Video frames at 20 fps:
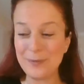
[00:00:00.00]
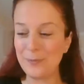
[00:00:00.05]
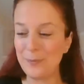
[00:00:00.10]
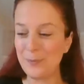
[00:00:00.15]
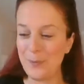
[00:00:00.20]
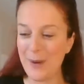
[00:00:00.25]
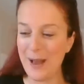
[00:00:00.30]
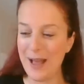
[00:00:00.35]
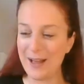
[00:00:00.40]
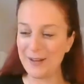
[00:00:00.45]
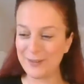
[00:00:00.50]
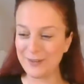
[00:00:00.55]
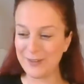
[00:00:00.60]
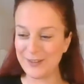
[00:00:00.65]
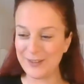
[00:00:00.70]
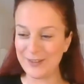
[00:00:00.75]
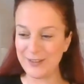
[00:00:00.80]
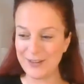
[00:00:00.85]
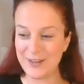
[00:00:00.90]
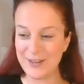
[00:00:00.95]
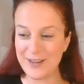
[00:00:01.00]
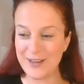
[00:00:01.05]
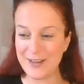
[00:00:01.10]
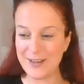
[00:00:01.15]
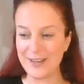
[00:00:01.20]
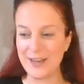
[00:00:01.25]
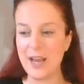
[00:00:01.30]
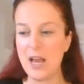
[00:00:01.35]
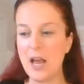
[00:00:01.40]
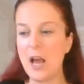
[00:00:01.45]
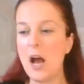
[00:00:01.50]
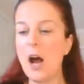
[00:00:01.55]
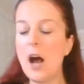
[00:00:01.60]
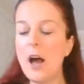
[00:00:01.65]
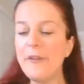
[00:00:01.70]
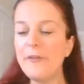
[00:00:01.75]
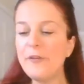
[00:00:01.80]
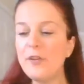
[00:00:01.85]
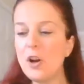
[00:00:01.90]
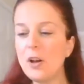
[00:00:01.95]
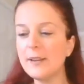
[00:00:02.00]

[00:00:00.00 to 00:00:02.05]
Well done. I've